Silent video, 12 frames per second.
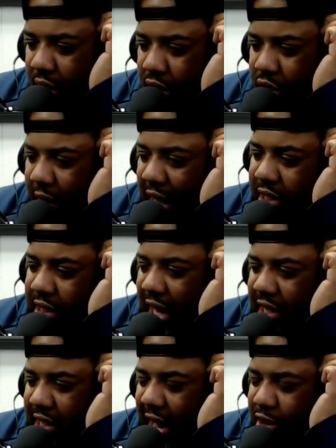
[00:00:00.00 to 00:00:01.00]
So that's
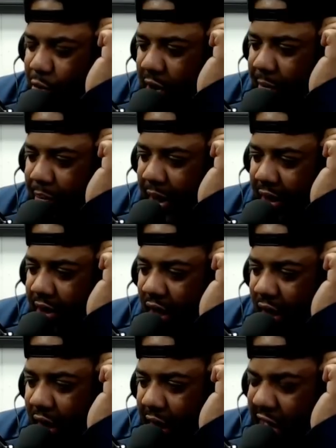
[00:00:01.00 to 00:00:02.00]
that's that's what it be.
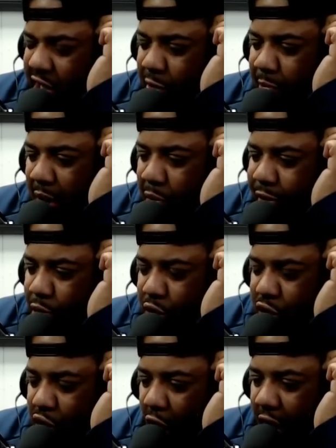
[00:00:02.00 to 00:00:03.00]
It just be when you
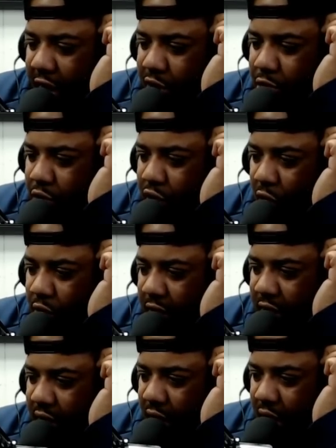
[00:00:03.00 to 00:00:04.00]
start and you zone
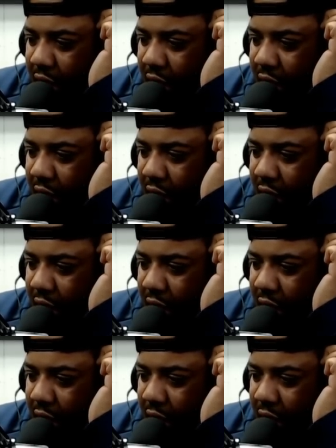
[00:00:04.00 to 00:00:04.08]
it